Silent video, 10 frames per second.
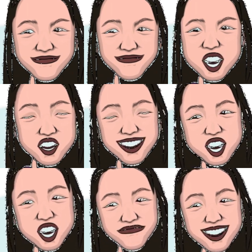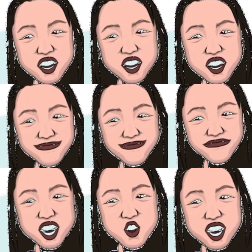For denominator,
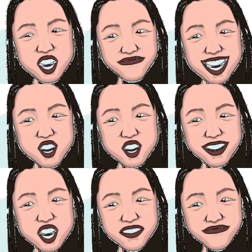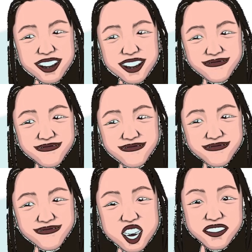put a 1 below the decimal,
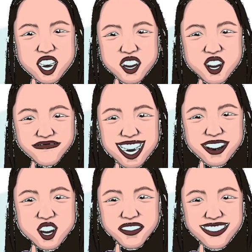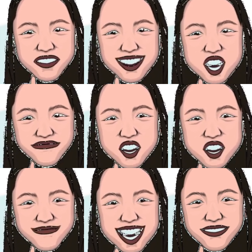a 0 below each number
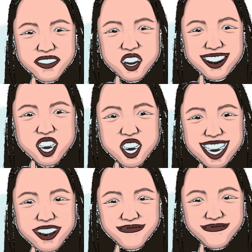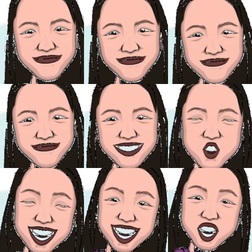after the decimal. You
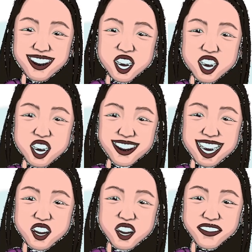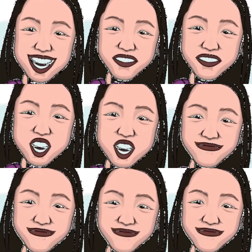have the denominator as 10.
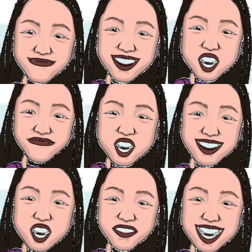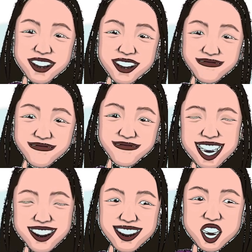Drop the decimal,
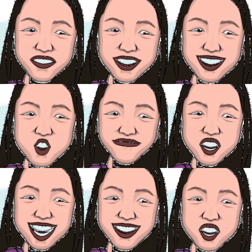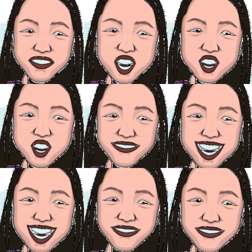and you get the numerator
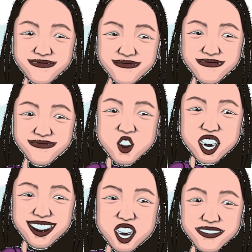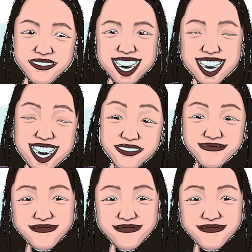0.5, which is 5.